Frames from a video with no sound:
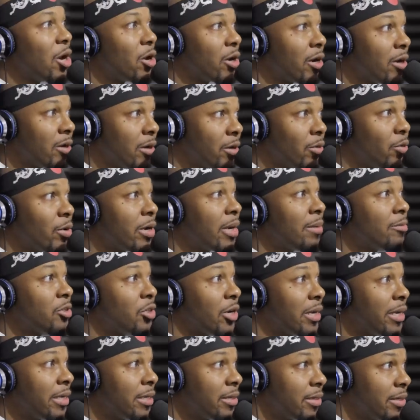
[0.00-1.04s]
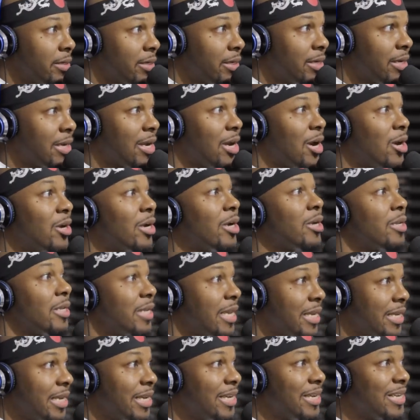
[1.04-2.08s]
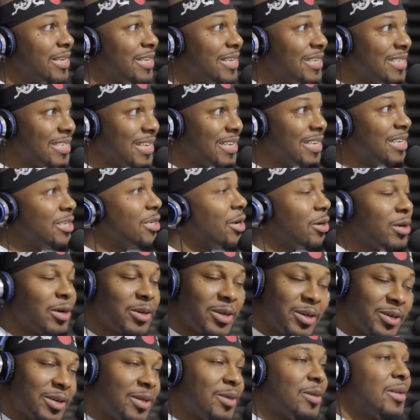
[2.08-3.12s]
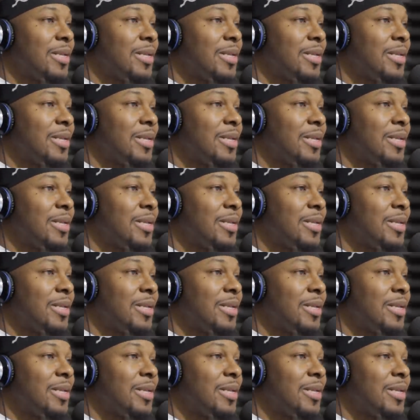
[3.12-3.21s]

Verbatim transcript: him. Hold on. What I'm trying to tell me that I'm gonna shout their name out. I know him. No.